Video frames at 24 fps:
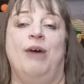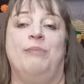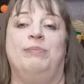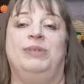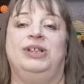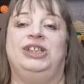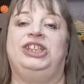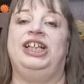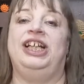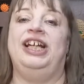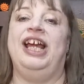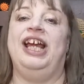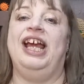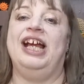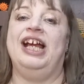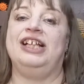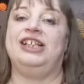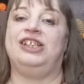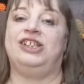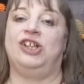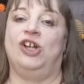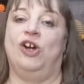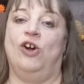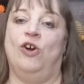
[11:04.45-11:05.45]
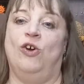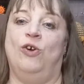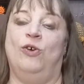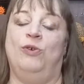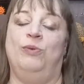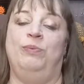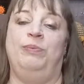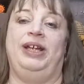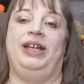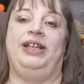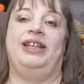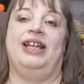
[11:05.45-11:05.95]
But she had
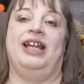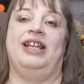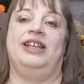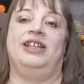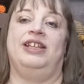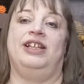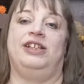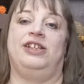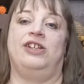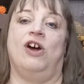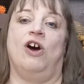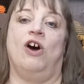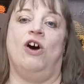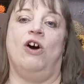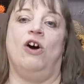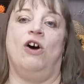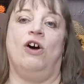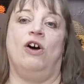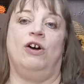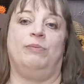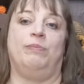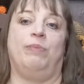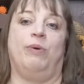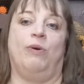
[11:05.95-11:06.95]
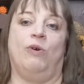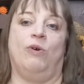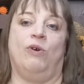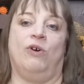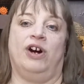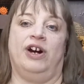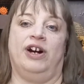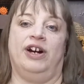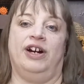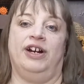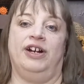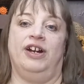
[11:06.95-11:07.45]
told me that the dog
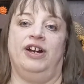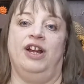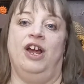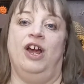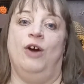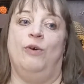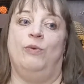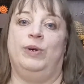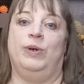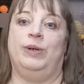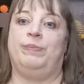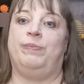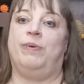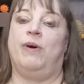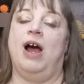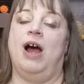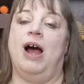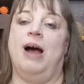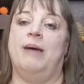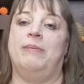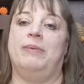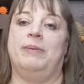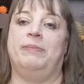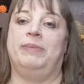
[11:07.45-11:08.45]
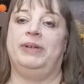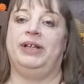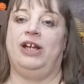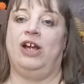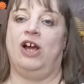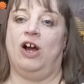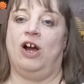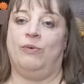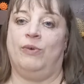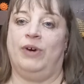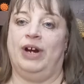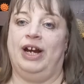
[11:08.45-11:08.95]
port would probably
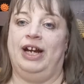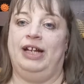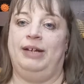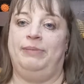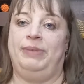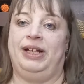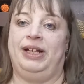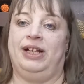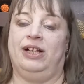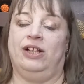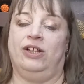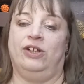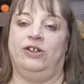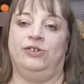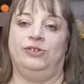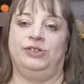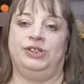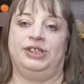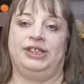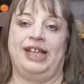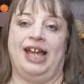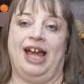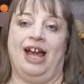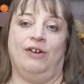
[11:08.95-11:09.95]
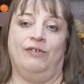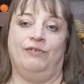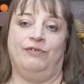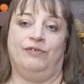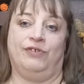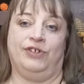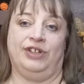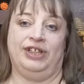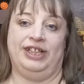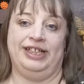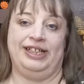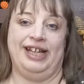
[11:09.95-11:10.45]
already be closed down
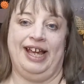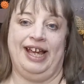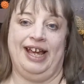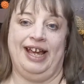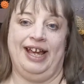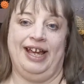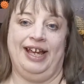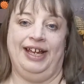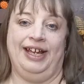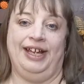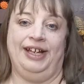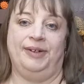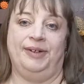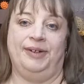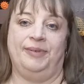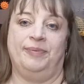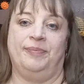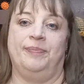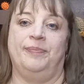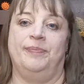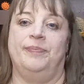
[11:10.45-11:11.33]
for the day.